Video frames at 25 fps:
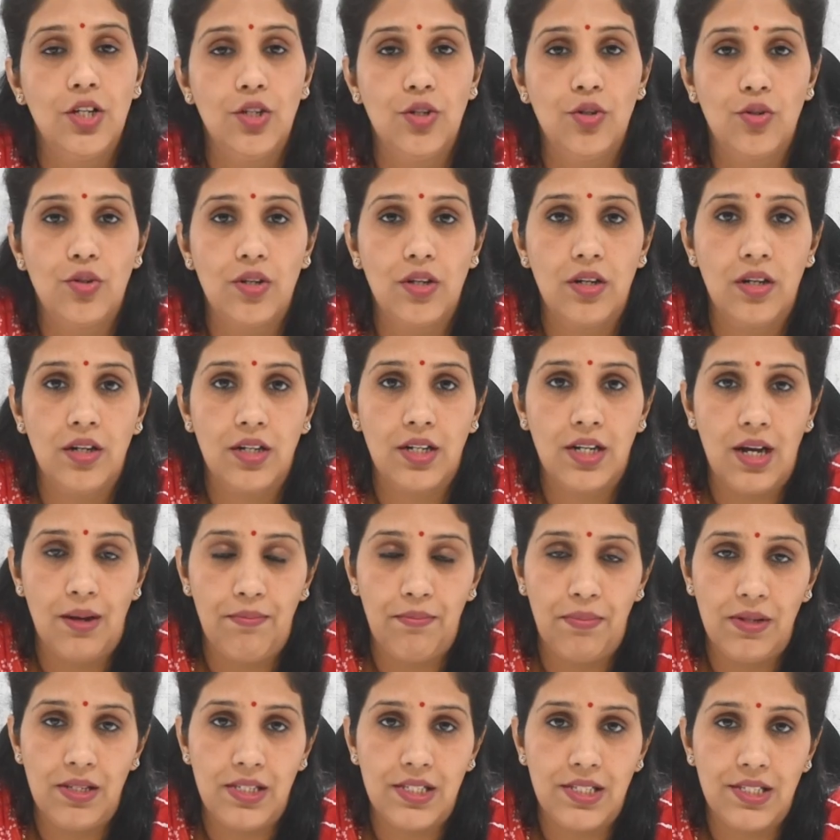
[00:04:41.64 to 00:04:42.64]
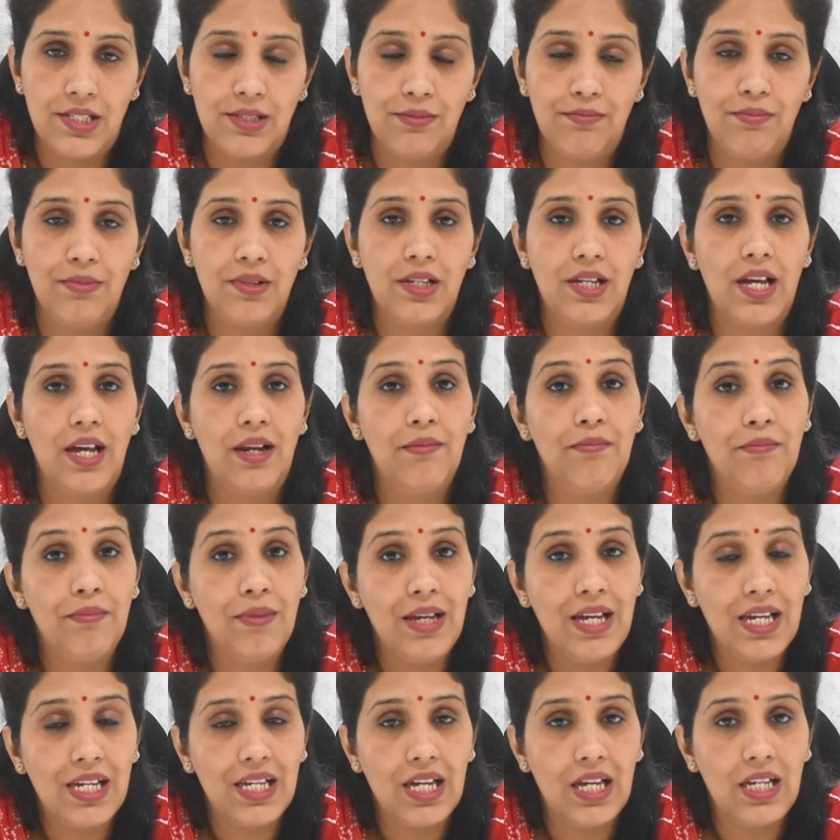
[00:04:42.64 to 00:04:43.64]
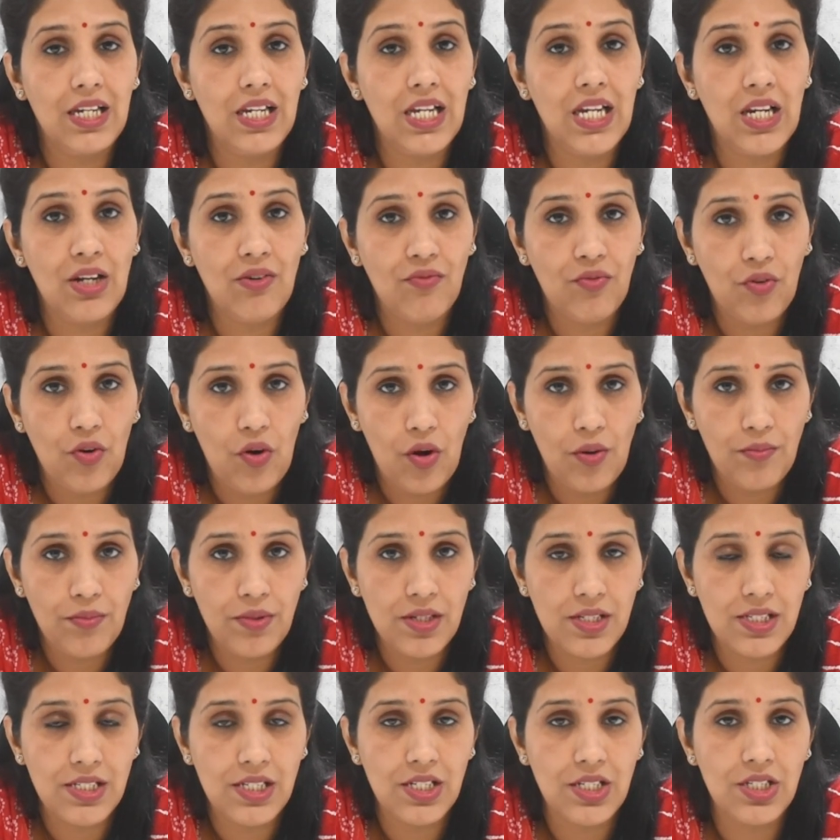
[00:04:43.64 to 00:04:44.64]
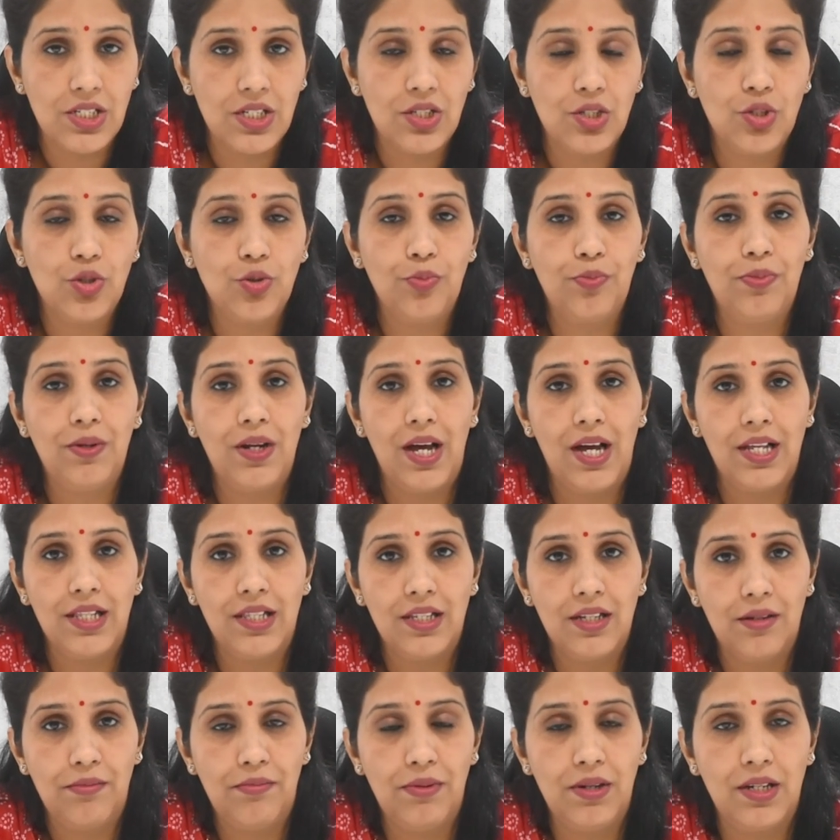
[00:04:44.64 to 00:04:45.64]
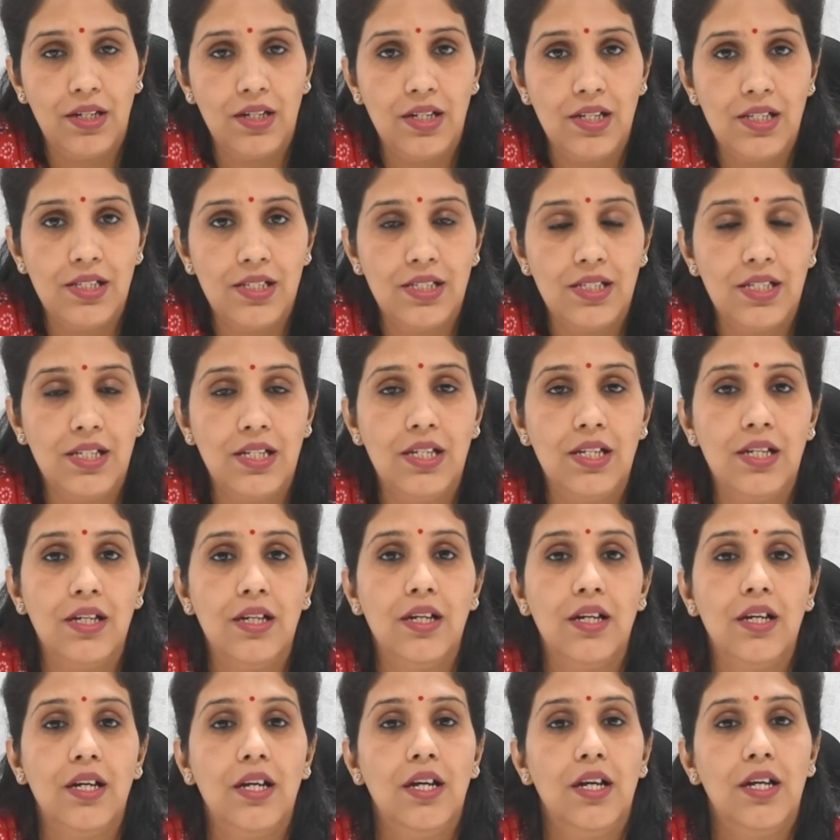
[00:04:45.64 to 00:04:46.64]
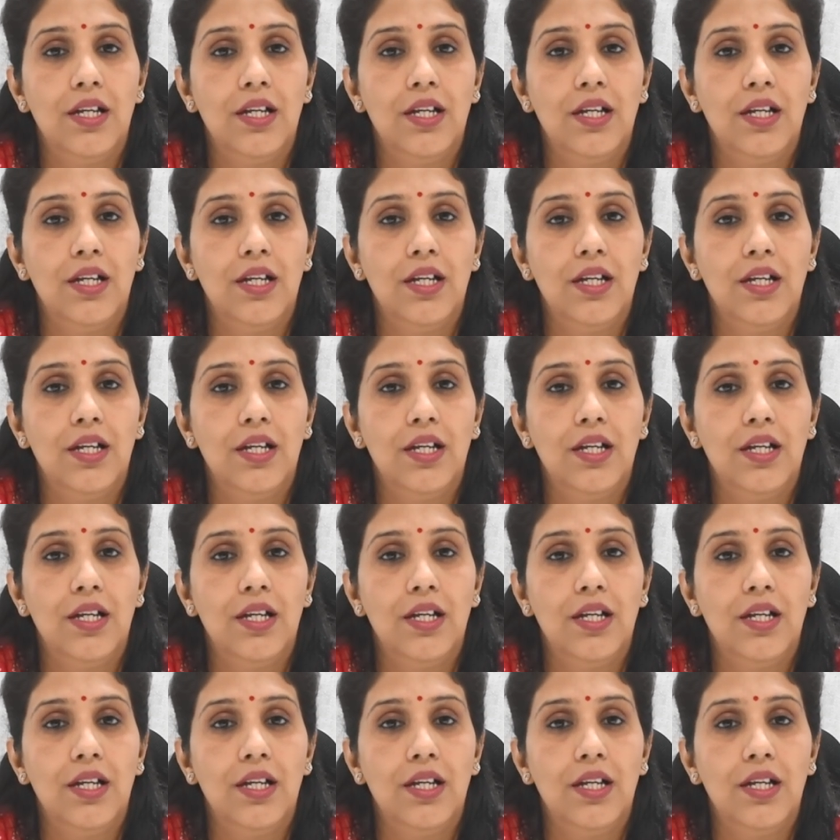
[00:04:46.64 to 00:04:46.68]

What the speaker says: you couples can make an informed decision to plan their pregnancy.